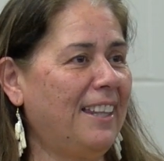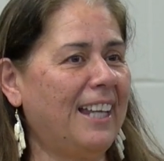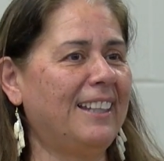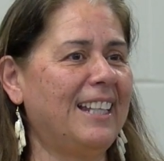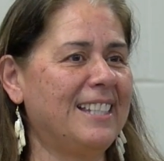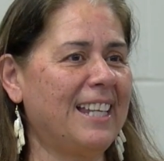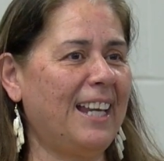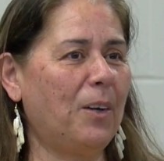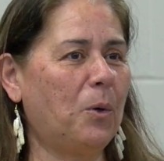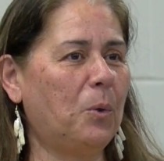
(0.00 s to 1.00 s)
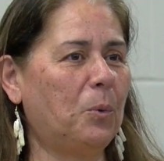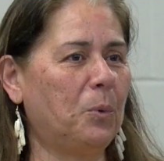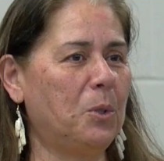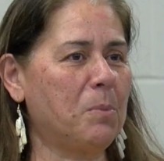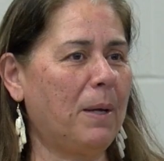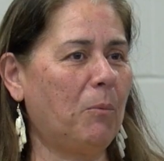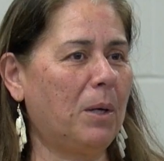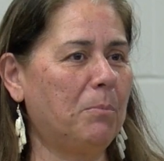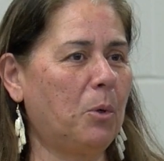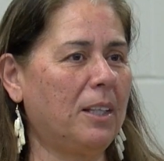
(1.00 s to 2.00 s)
And then they say, oh, you spent
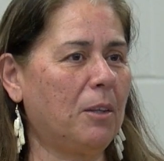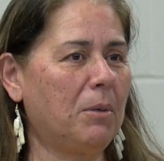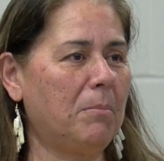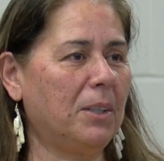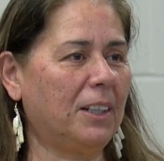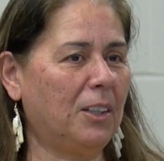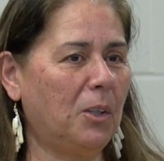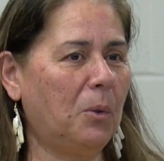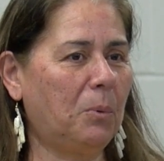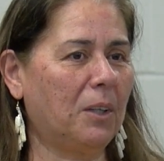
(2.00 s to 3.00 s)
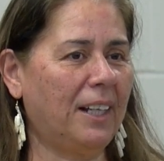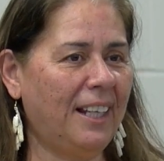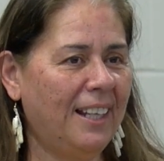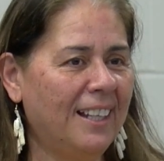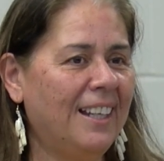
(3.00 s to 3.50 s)
$1.3 million, no worry.